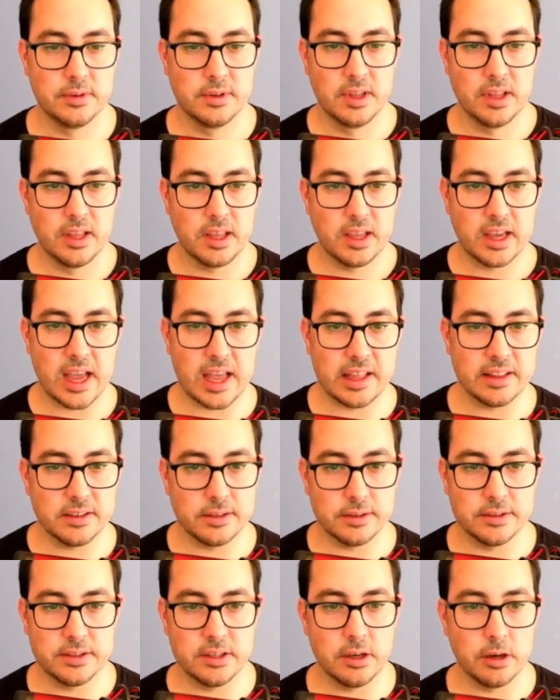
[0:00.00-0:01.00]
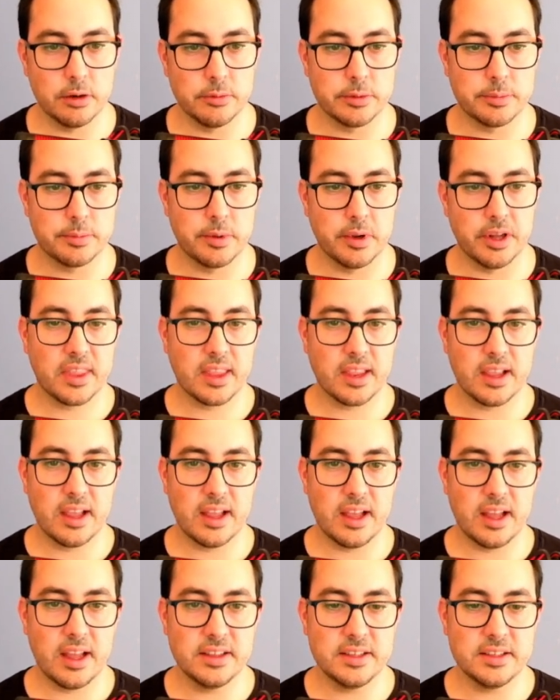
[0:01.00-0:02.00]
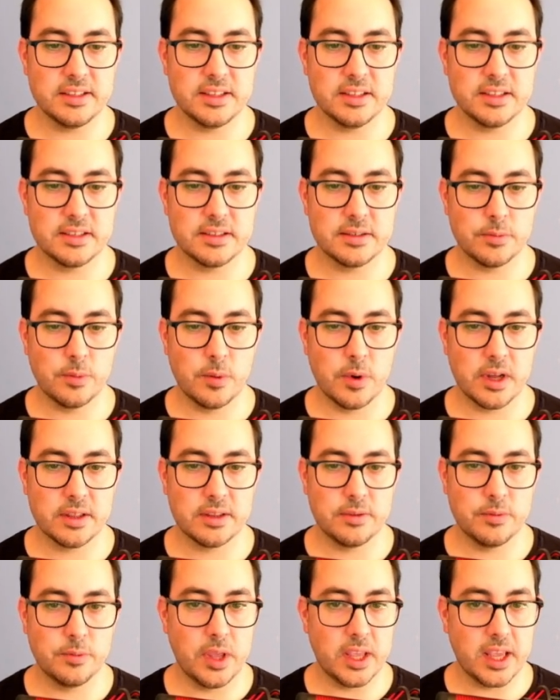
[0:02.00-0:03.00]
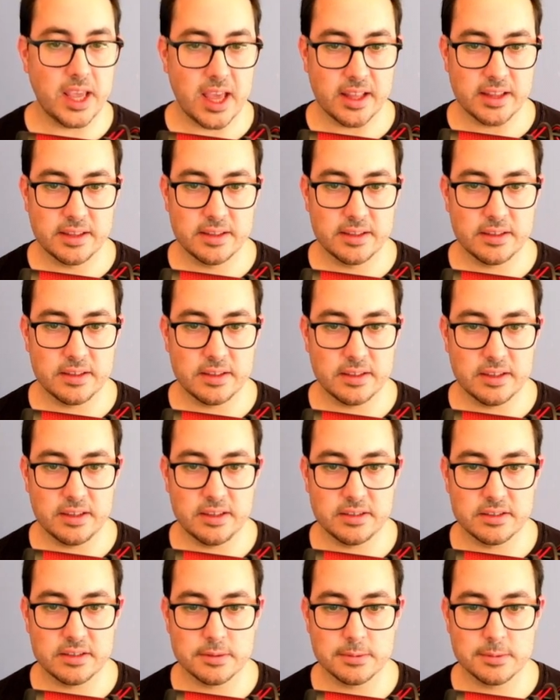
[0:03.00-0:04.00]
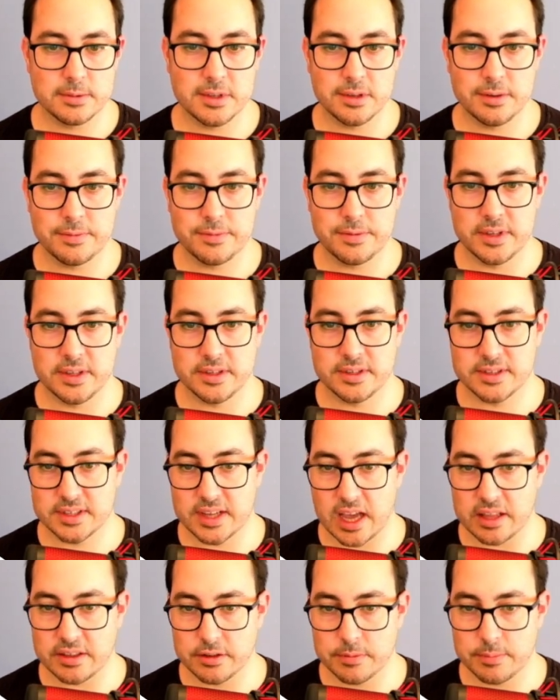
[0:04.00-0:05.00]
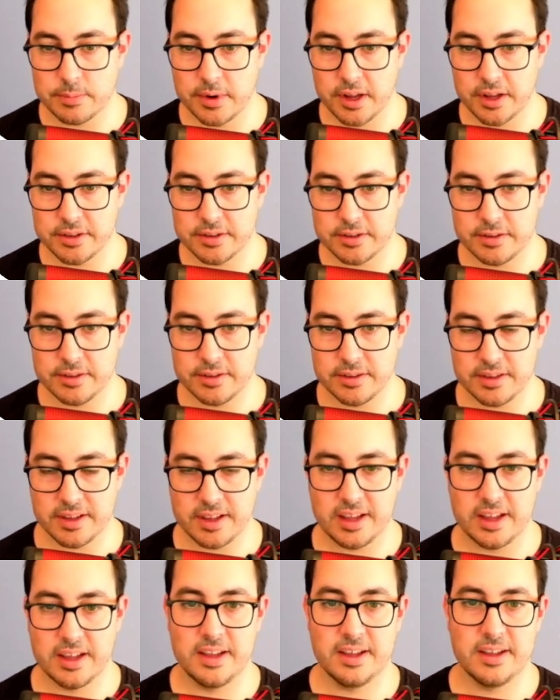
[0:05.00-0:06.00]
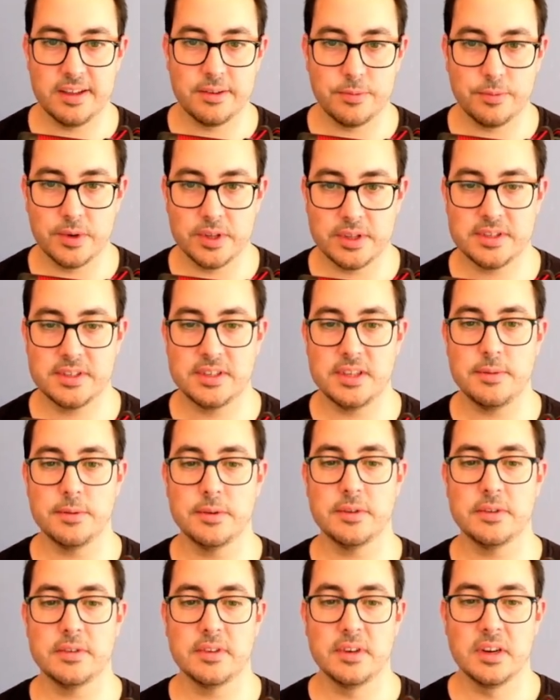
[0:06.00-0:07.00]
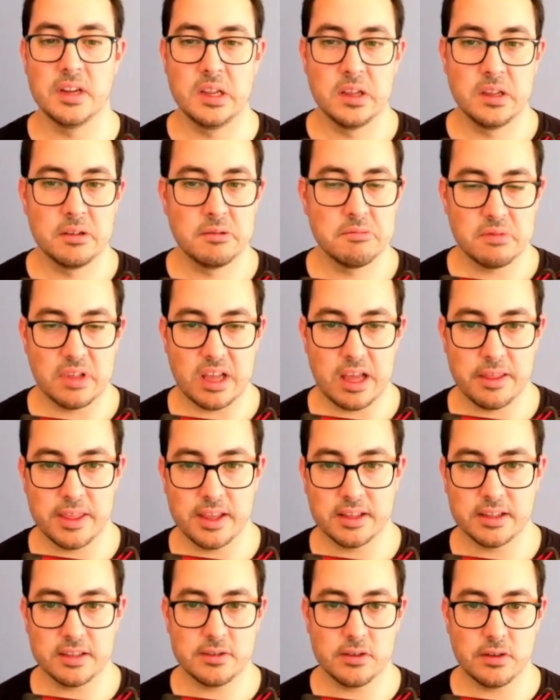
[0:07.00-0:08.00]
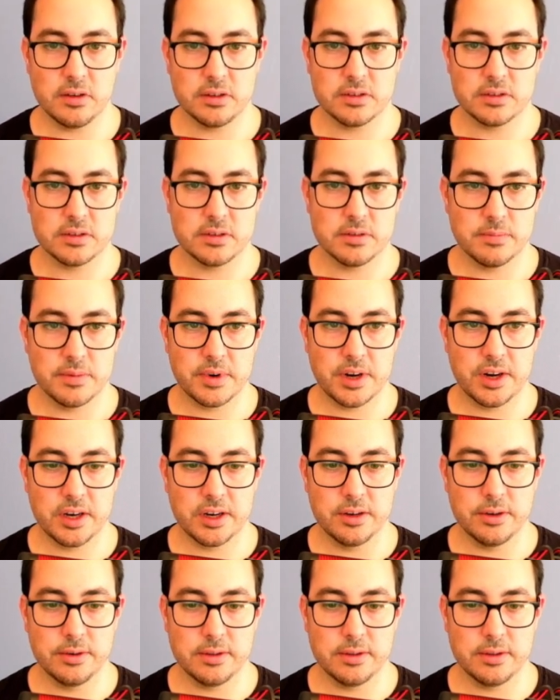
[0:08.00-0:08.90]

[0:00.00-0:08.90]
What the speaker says: handle the overplotting. And this is what we get in terms of the scatter plot with Seaborn. I think this looks very good,